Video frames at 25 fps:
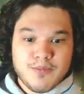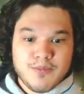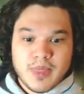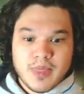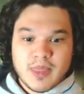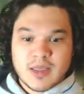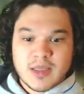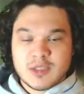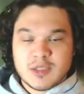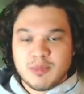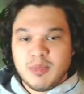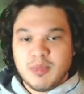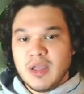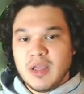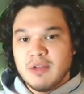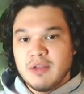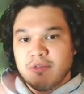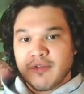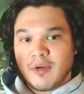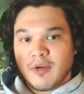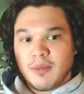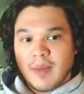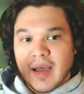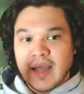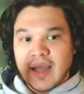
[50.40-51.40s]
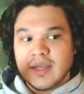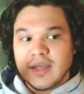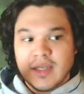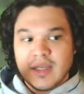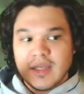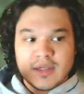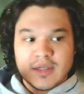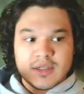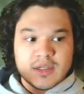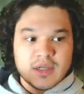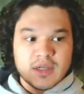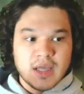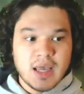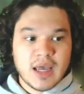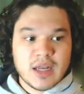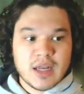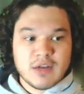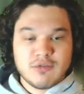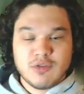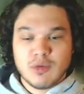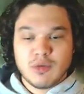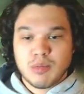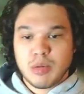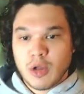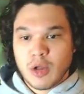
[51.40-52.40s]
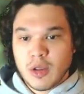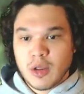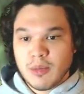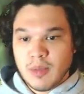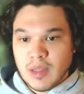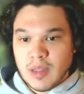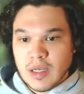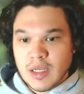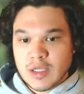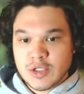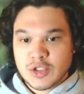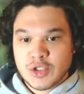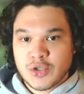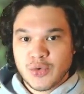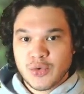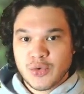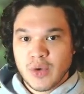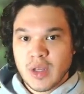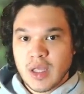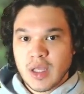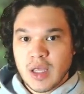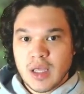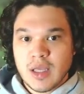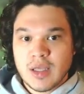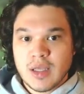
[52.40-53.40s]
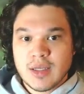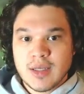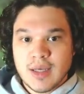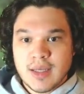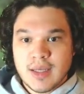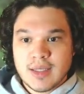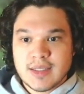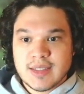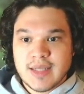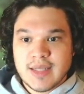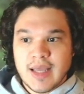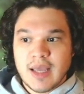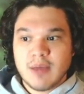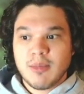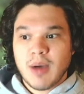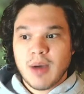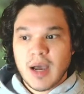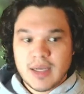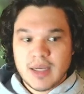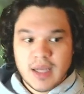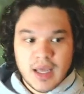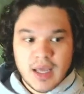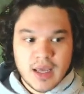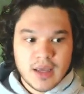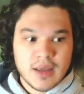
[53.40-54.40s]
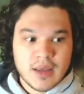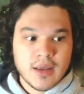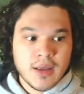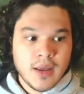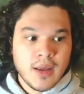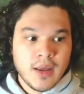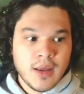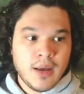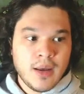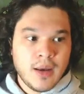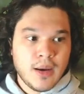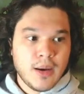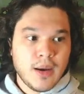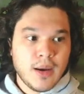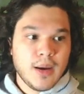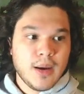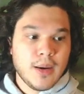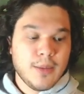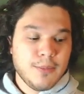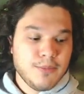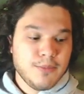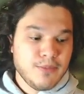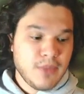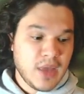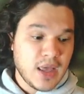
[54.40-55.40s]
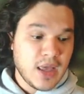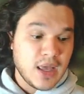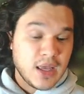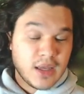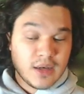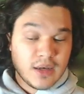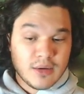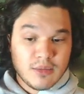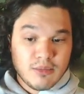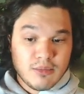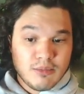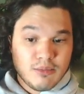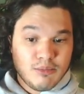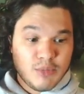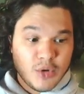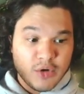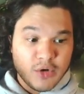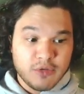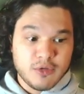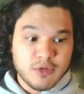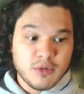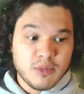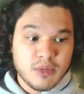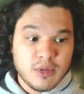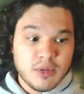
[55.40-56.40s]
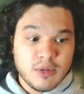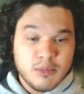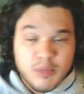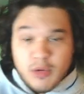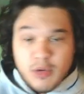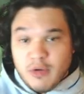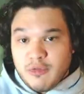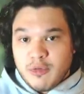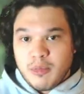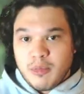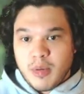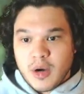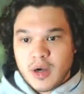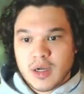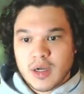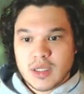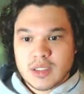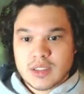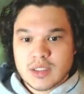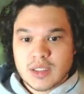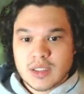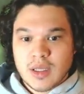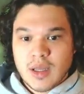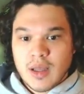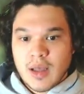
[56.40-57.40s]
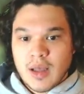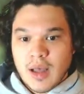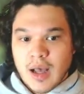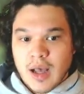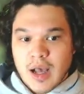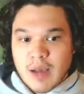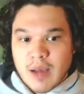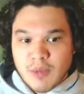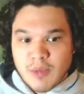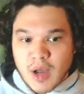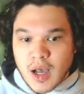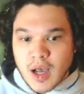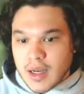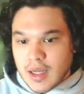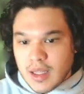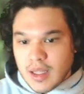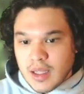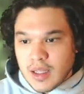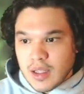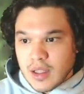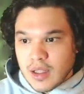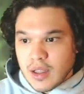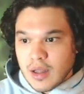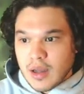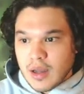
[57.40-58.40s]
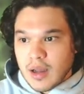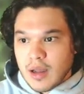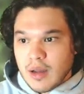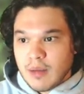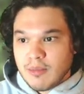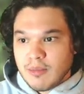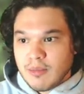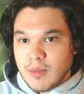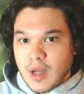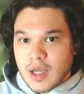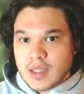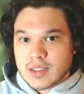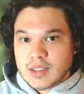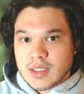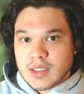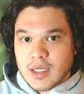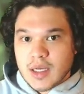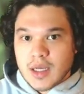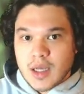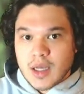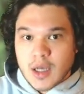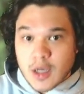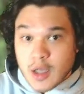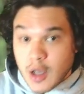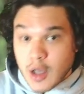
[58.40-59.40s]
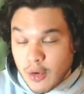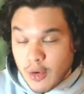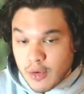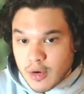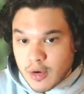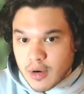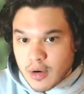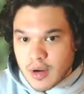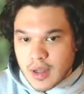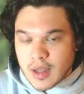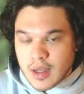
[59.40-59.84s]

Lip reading: speed from idea to kind of deployment is shrinking day by day. And the beautiful part is I'm not a coder at